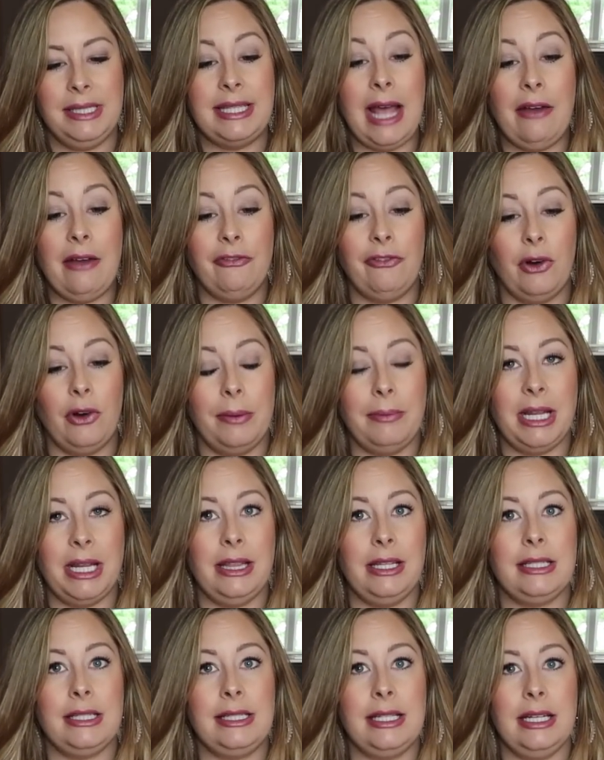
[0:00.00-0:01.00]
set for
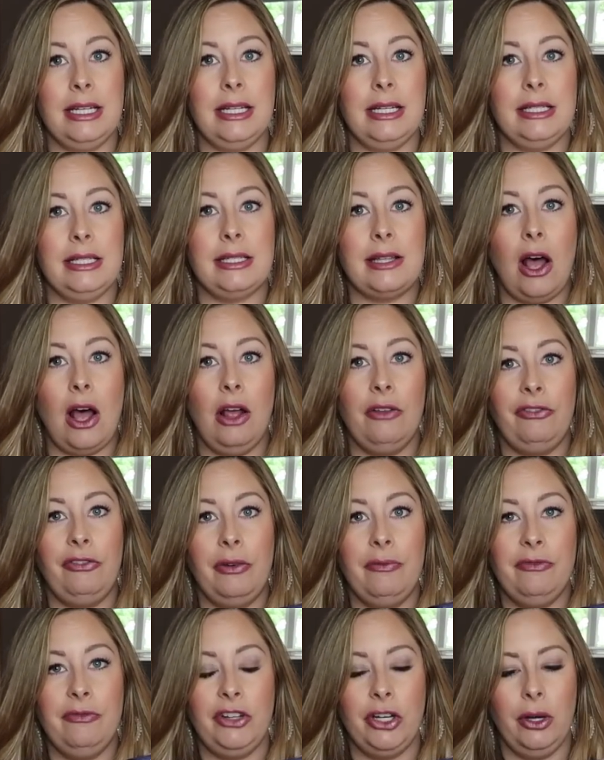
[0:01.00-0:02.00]
me. This is all
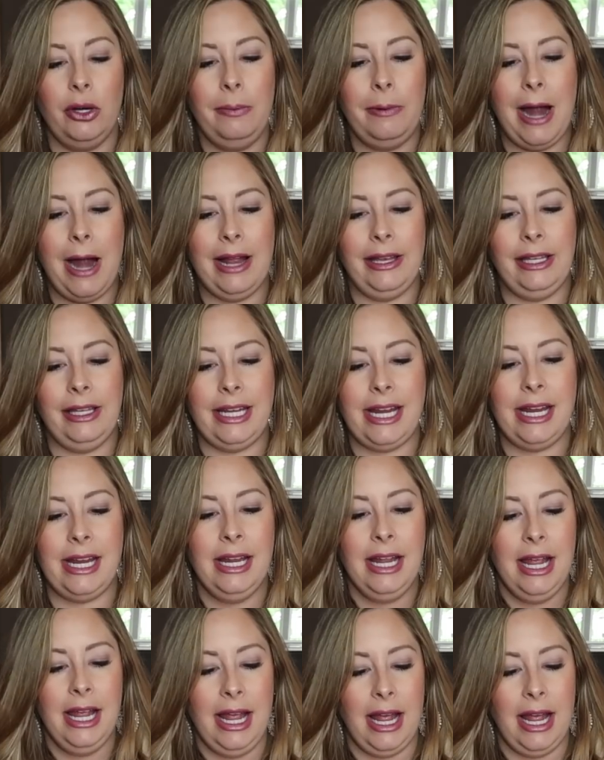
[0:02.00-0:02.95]
from Vera Bradley.